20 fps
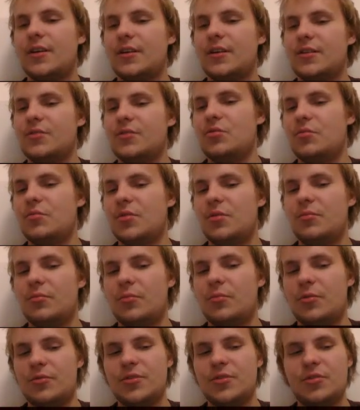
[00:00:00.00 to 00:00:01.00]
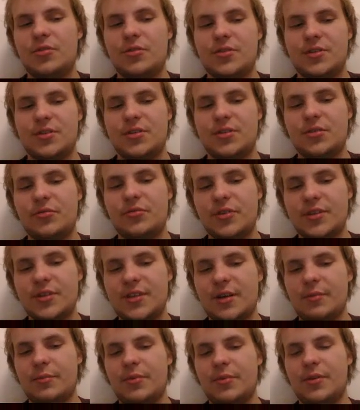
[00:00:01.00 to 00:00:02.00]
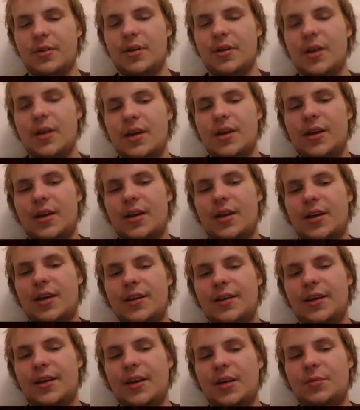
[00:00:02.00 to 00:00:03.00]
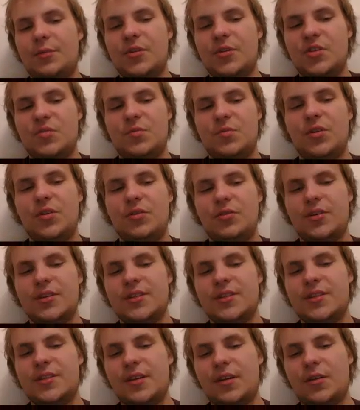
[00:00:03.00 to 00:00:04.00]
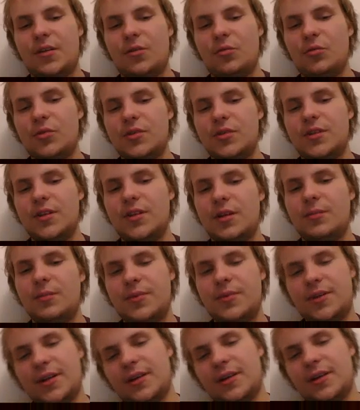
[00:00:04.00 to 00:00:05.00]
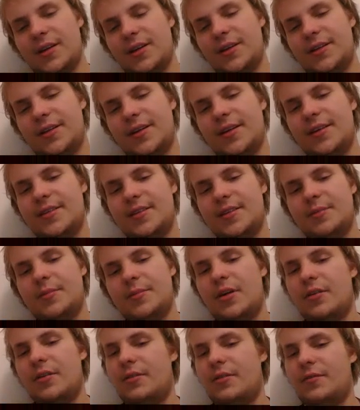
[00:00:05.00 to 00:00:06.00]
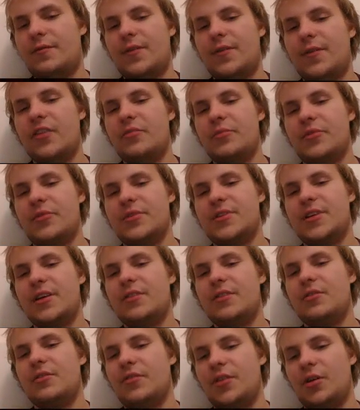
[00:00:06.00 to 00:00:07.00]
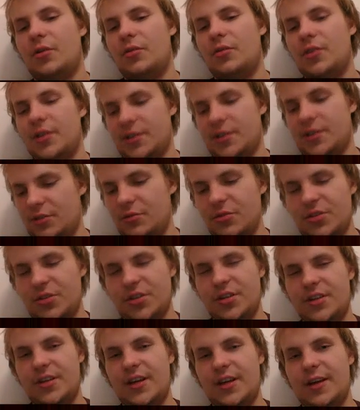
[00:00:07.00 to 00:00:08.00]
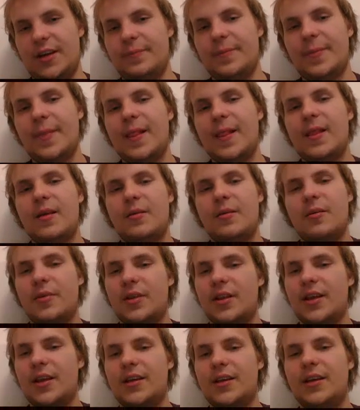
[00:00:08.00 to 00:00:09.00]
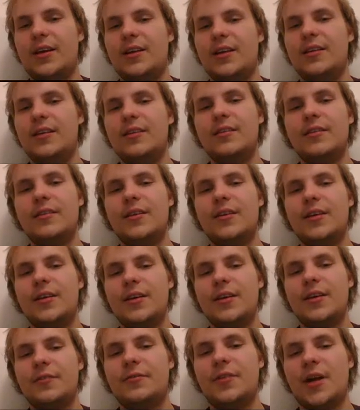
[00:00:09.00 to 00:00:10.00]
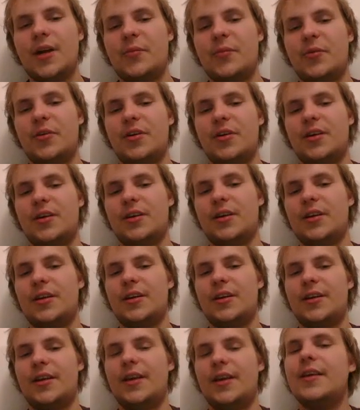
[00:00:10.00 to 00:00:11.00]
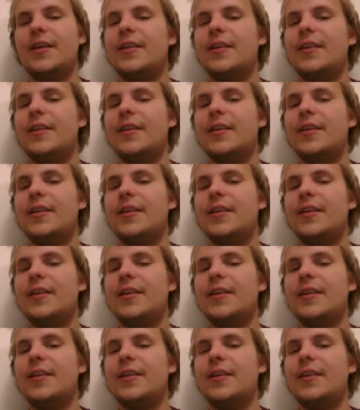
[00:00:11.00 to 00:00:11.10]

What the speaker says: consuming more resources. So for example, in CakePHP, you can see that uSleep takes about 5% of the whole execution time. But like the Yi framework, it